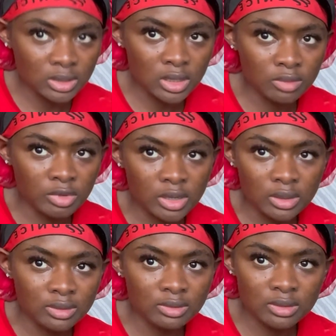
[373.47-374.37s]
yet
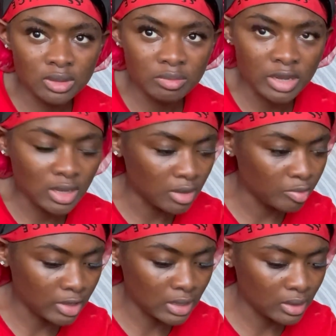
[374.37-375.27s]
because it might get
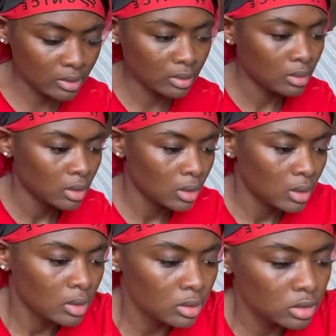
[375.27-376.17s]
bad.
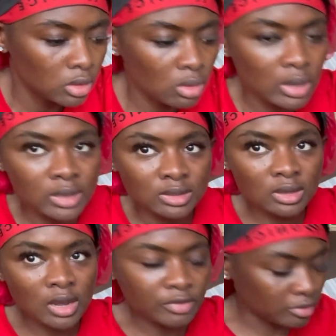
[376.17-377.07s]
So I still
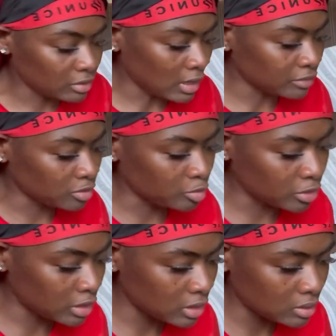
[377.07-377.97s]
have to put
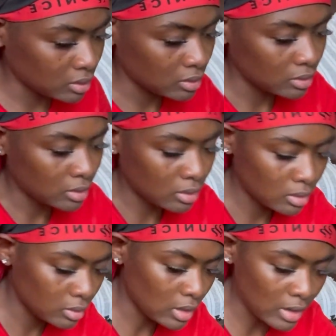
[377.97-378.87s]
in,
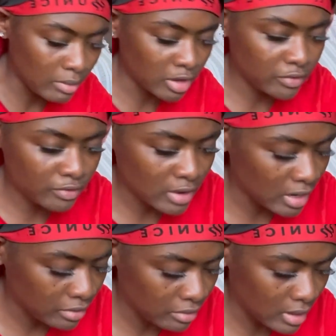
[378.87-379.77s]
I made
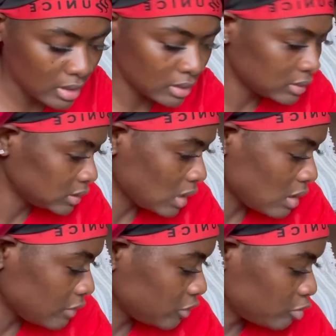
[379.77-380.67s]
fried rice, I
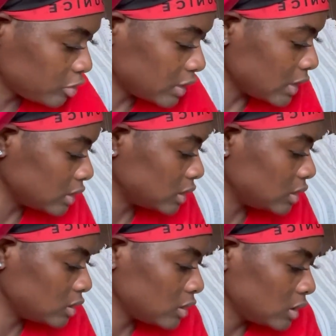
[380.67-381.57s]
have to put that
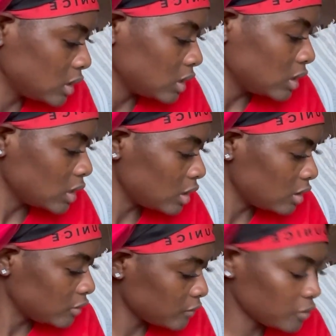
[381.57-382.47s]
in.
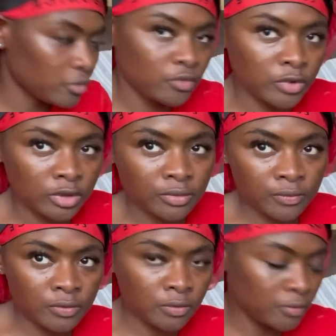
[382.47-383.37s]
And for the
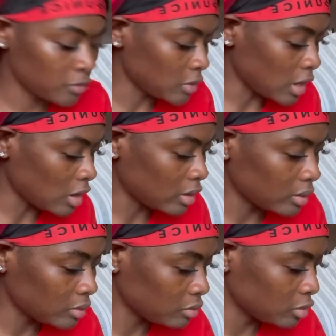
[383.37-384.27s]
fufu, I
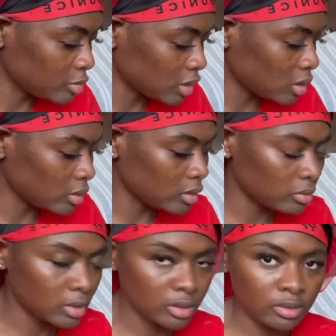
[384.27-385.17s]
will be going
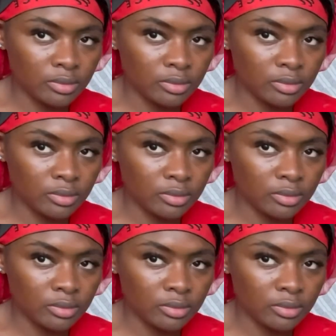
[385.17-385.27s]
with